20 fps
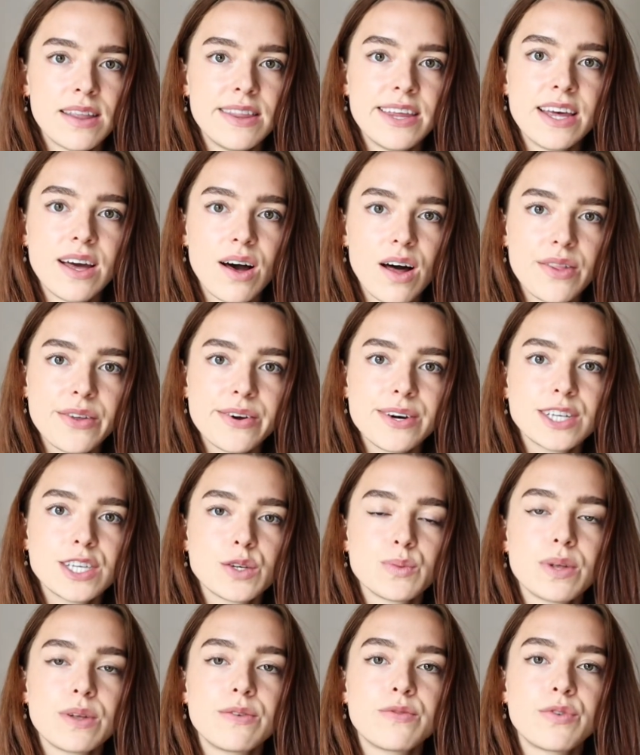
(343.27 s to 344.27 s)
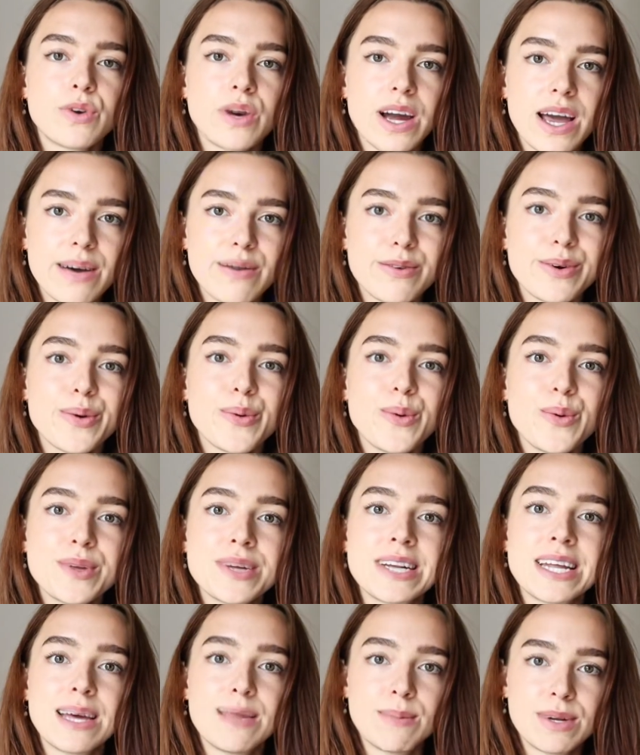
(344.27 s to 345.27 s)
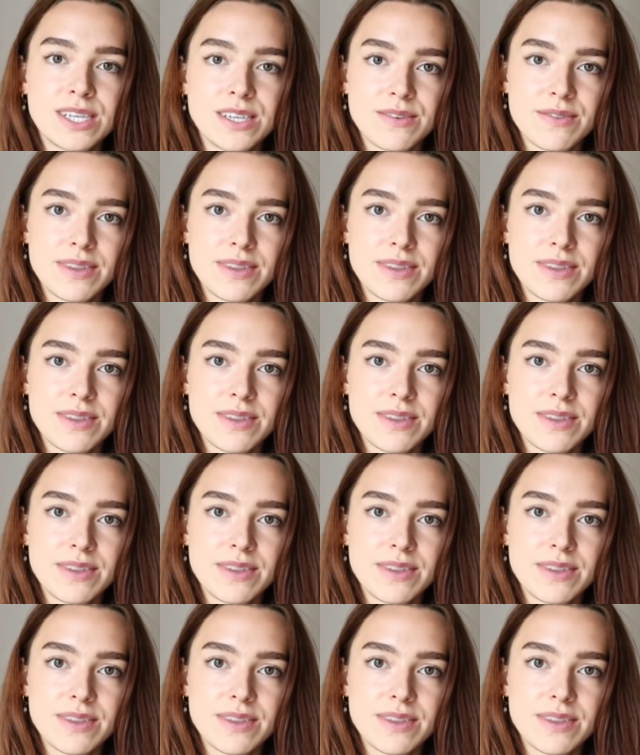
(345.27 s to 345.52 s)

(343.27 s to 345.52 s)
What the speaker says: the others will forever hold an image